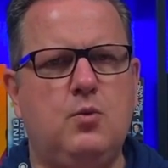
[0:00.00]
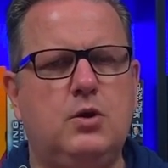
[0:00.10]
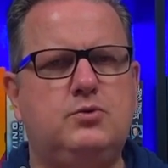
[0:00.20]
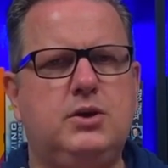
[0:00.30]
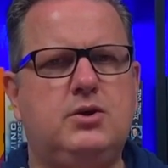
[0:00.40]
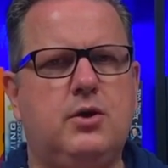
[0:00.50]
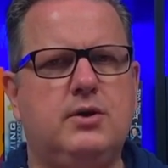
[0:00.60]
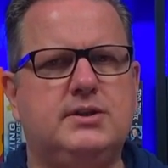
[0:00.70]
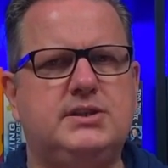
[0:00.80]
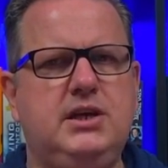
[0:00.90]
would
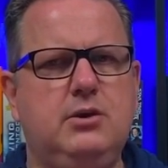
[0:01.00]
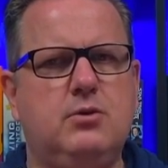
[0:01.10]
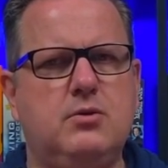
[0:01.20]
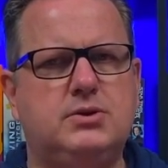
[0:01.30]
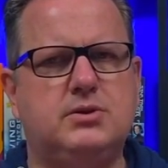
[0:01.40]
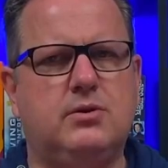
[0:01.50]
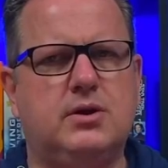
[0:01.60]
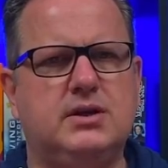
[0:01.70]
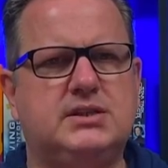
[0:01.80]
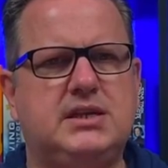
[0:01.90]
return as heroes
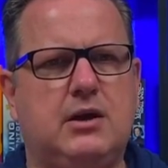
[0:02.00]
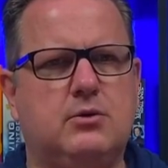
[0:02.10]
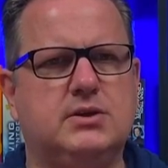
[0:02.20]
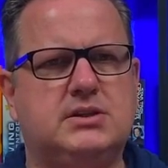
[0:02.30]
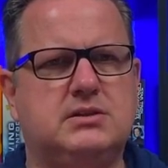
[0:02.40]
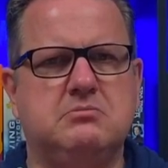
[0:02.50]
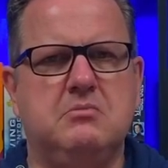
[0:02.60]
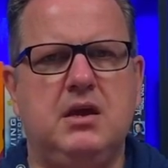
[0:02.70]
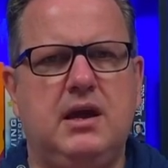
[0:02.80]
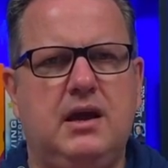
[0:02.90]
or as terrorists
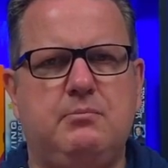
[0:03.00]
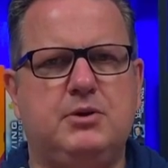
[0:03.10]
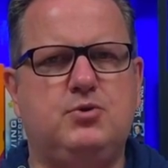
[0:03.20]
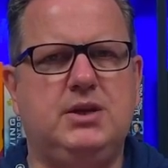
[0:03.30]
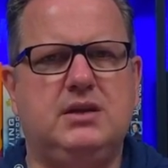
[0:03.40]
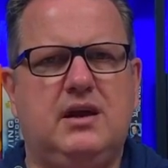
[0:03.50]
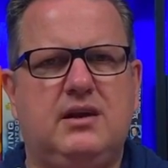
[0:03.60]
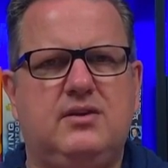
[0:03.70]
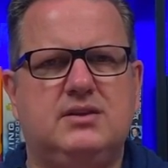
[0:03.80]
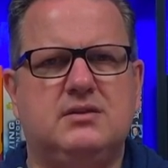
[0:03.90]
and be treated
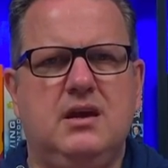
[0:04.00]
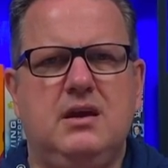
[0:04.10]
like this.